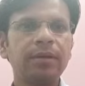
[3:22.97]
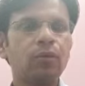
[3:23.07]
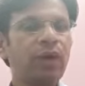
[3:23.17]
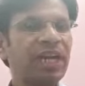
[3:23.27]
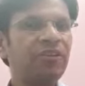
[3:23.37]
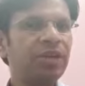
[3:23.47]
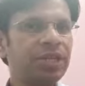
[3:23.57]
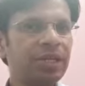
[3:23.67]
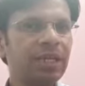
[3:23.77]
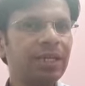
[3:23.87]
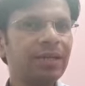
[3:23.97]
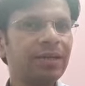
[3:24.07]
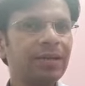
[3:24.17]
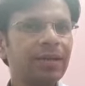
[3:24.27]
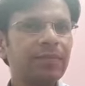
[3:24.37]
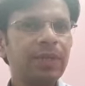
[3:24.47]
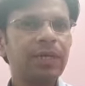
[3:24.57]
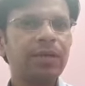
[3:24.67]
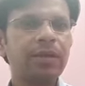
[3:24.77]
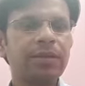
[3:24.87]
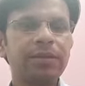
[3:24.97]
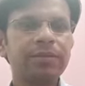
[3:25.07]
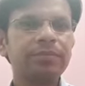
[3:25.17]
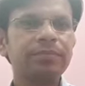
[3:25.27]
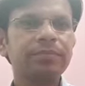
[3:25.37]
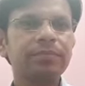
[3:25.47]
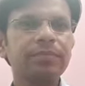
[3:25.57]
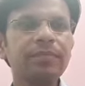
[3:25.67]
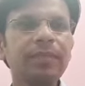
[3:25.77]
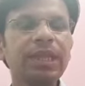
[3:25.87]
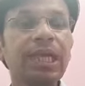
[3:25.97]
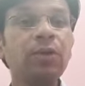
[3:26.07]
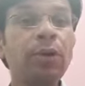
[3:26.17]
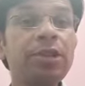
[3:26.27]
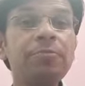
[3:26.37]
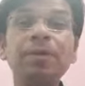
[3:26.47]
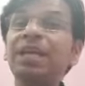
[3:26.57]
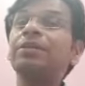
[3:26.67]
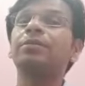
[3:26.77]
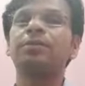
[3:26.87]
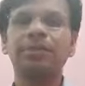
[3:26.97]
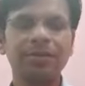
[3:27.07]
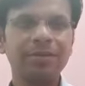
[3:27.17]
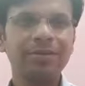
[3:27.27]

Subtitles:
Why tragedy? Because the conspirators,